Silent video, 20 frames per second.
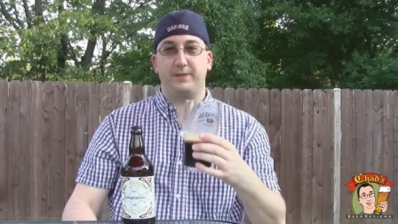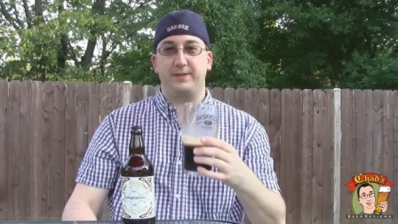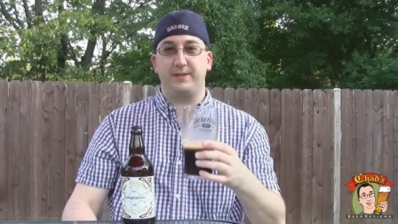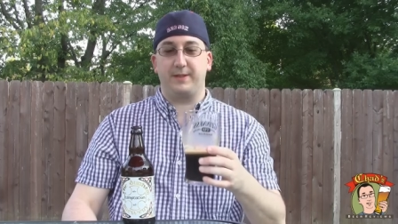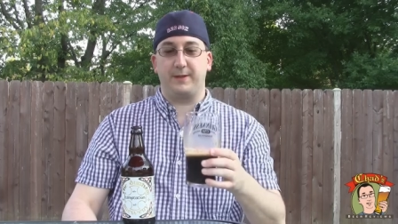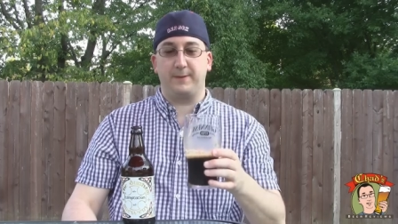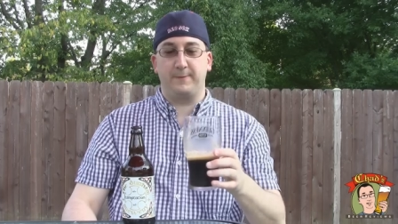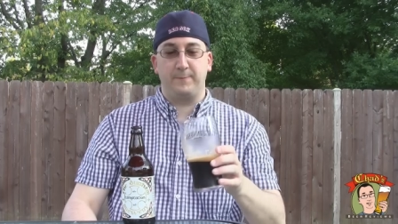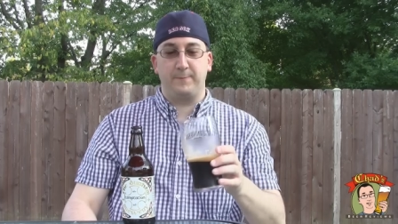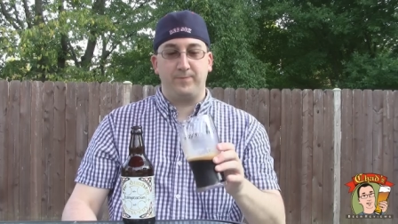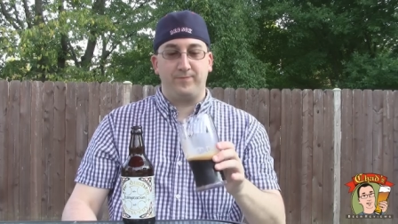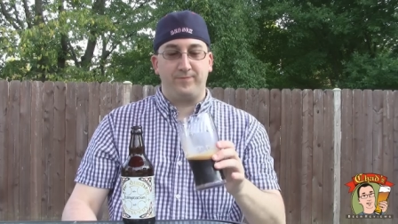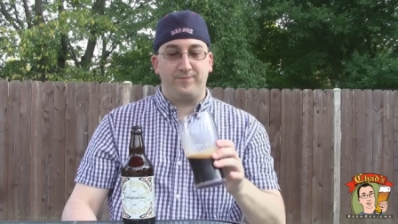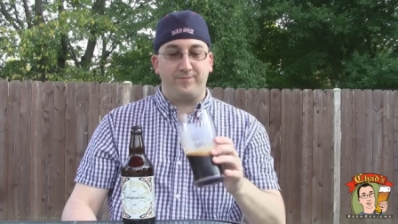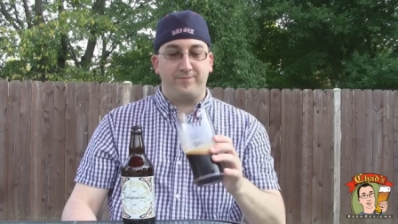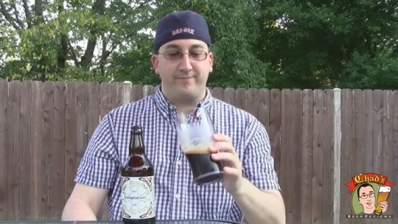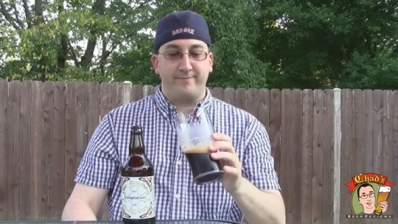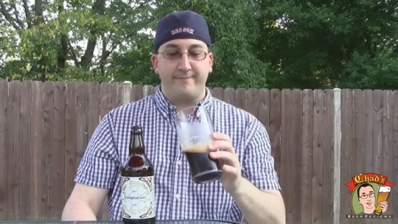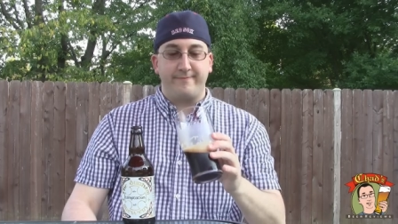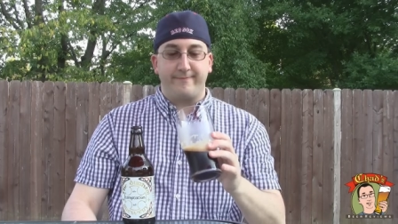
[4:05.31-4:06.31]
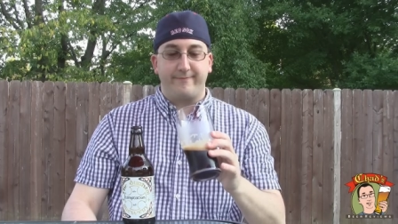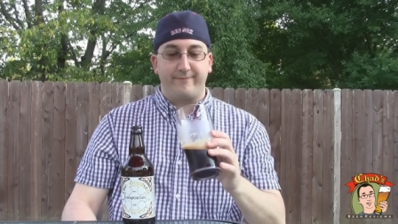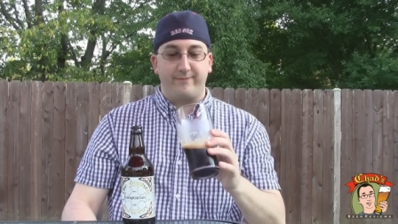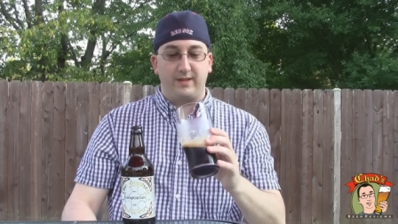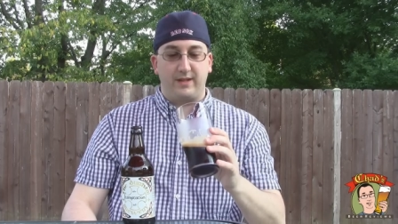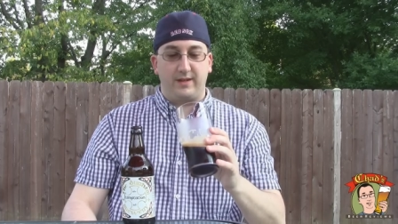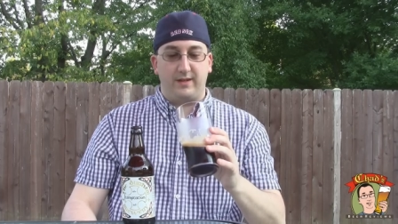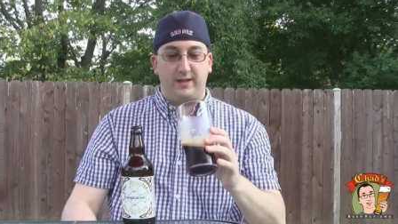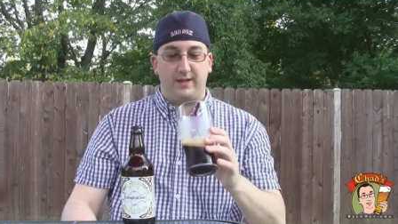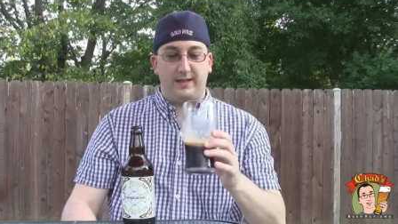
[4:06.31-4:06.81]
beer.
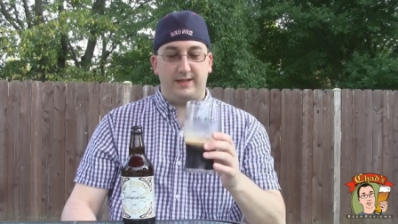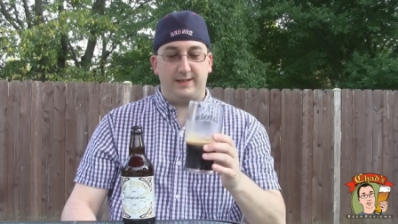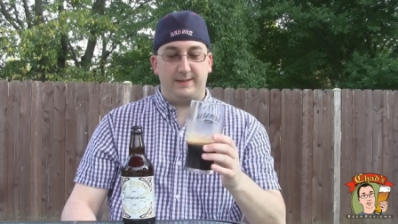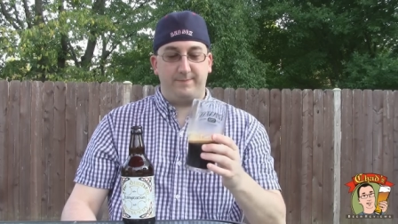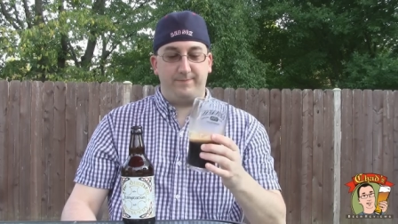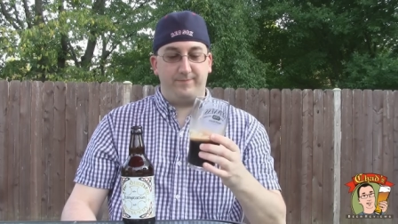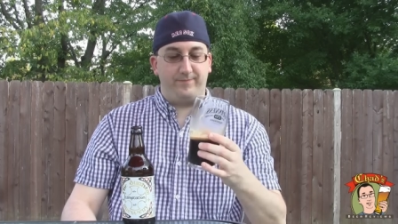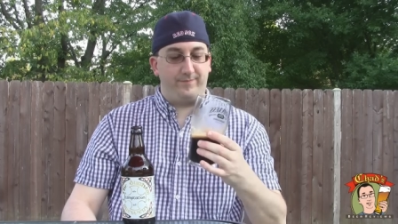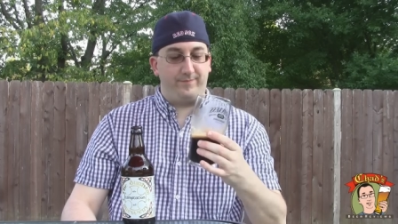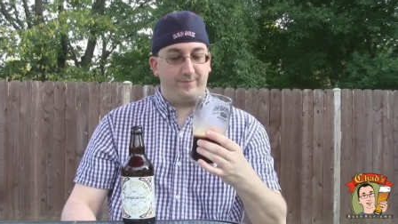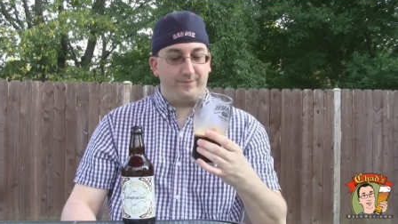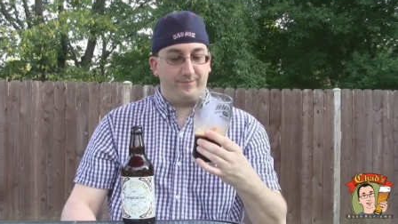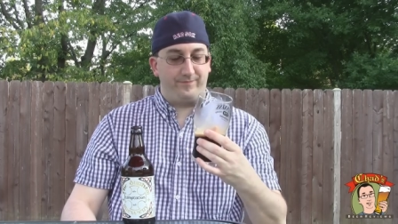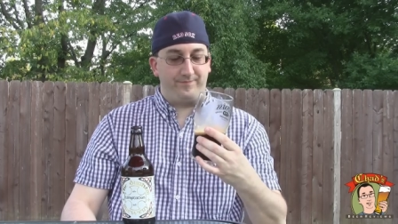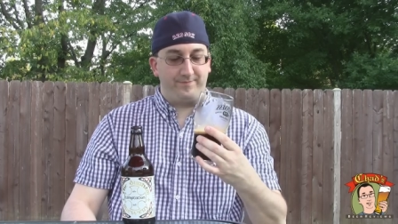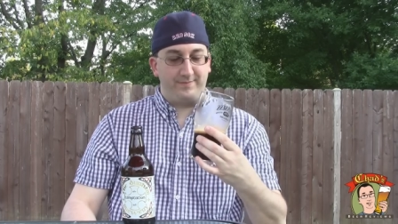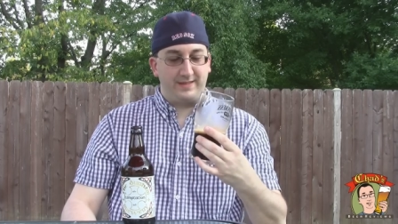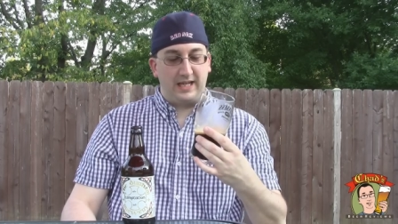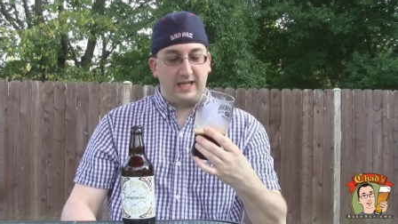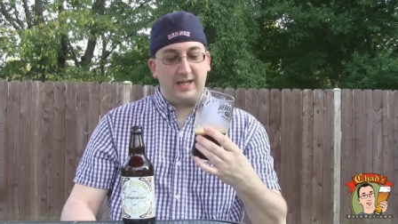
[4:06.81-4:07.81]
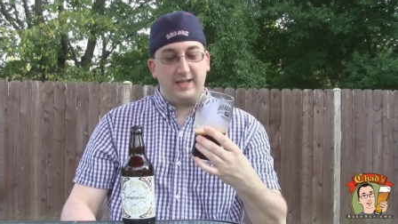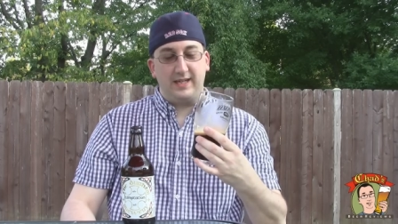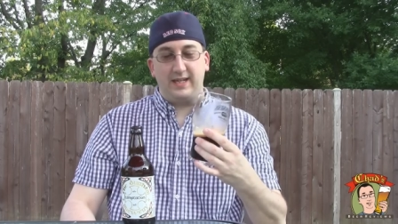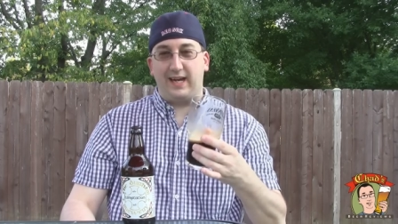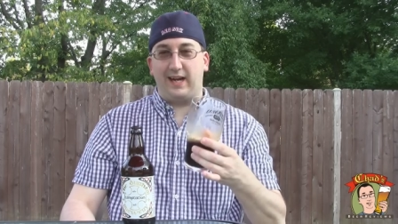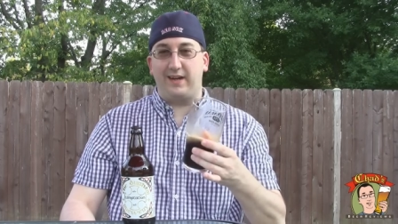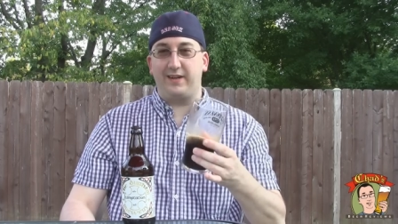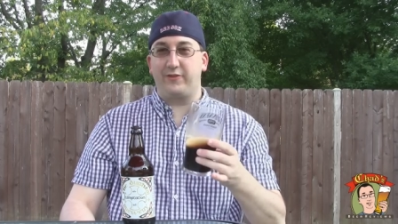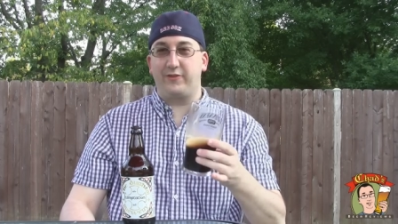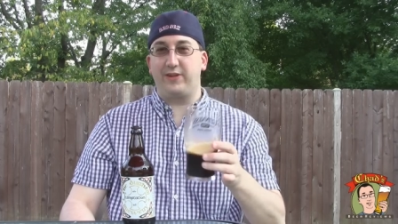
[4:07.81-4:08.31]
I
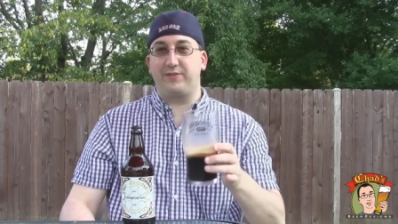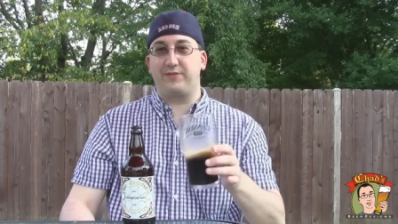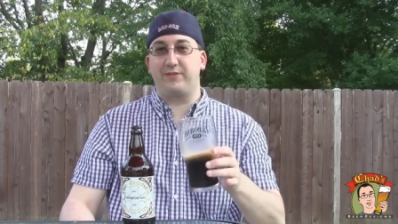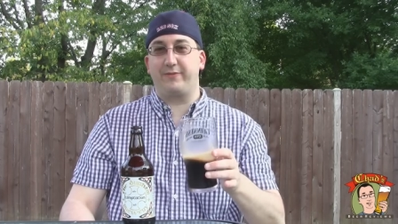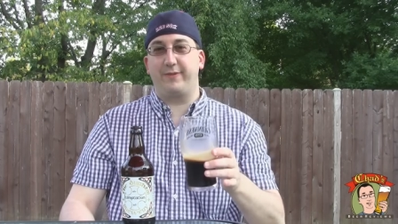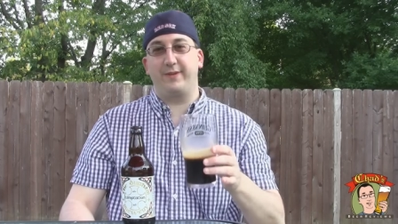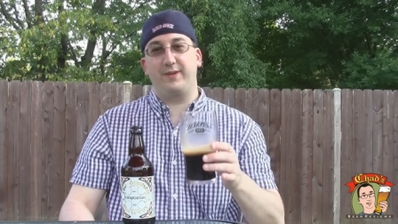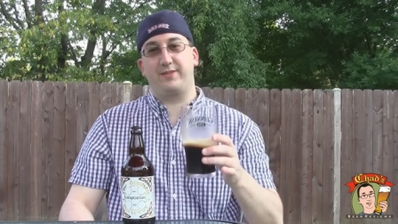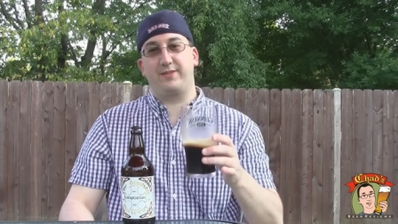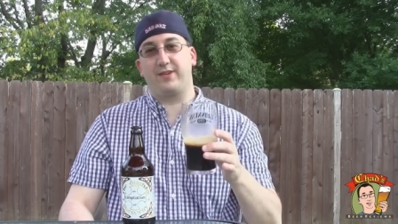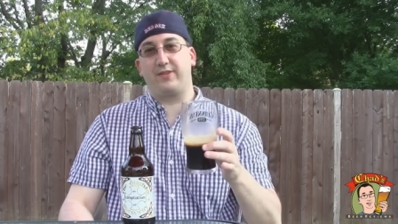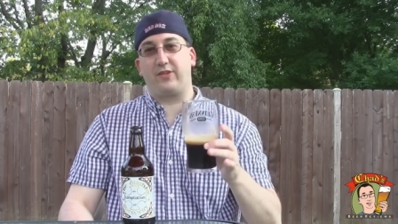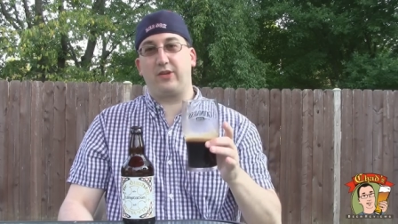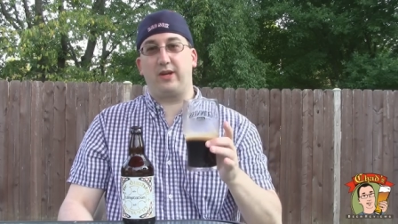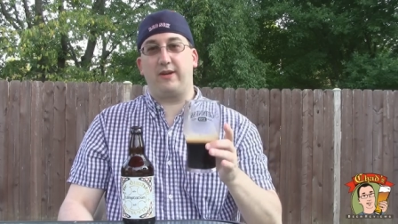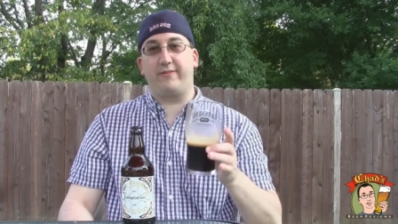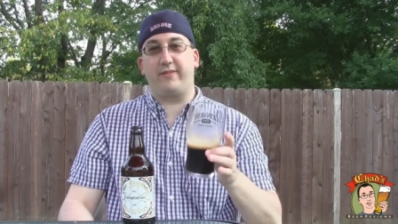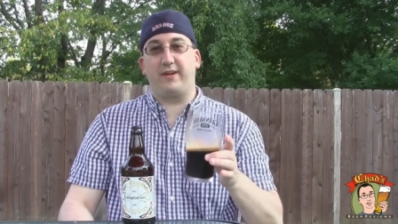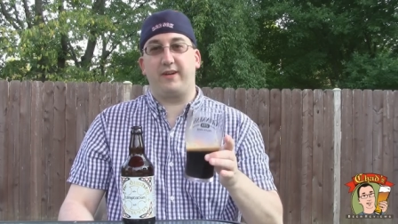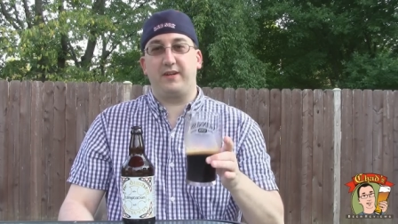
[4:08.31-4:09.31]
don't even have to finish this off.